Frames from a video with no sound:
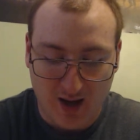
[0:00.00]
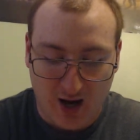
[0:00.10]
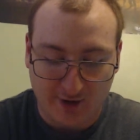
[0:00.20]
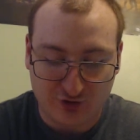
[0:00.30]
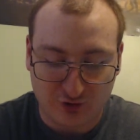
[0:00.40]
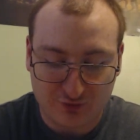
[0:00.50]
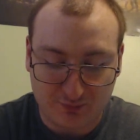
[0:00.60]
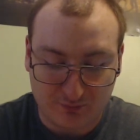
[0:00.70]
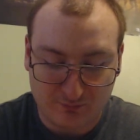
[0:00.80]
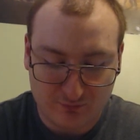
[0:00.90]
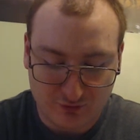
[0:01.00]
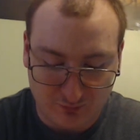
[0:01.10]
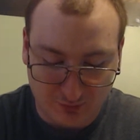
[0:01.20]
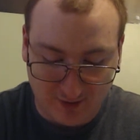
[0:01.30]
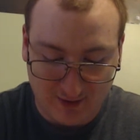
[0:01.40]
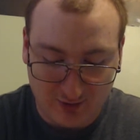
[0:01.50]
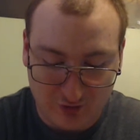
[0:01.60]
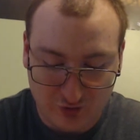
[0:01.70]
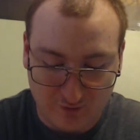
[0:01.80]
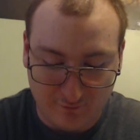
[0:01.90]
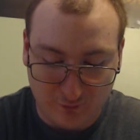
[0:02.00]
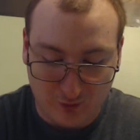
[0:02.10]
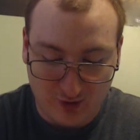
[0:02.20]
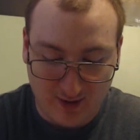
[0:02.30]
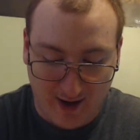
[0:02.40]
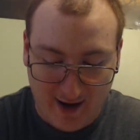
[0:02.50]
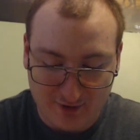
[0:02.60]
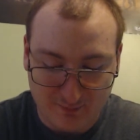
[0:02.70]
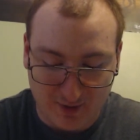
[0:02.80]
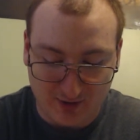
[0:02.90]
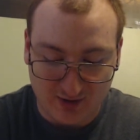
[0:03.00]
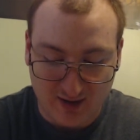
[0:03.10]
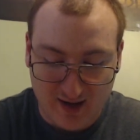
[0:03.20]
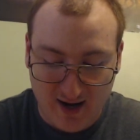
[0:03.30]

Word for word: I chose to bring Unit 4, Ashbeka,